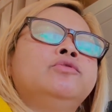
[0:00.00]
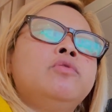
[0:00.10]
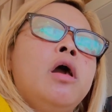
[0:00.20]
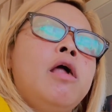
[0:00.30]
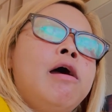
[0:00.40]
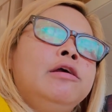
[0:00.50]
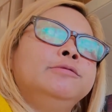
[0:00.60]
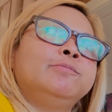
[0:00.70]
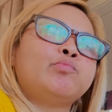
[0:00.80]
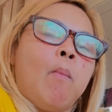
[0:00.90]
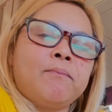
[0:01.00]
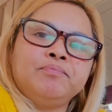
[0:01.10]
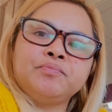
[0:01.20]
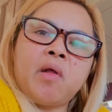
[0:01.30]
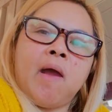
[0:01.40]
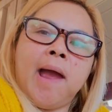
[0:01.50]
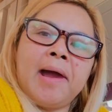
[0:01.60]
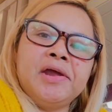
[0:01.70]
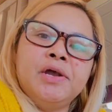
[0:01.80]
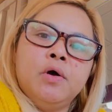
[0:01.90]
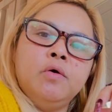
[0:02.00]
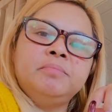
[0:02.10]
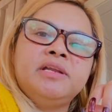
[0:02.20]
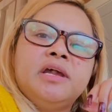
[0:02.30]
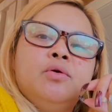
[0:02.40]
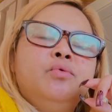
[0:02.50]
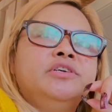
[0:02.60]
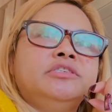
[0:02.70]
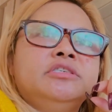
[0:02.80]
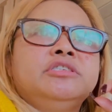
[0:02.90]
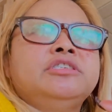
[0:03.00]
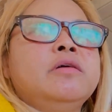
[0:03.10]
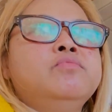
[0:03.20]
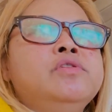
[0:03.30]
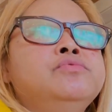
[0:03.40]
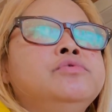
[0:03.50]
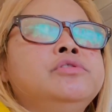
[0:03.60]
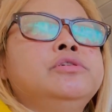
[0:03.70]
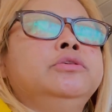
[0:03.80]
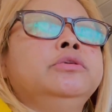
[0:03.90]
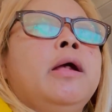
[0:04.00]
well, I hope and I wish that someone will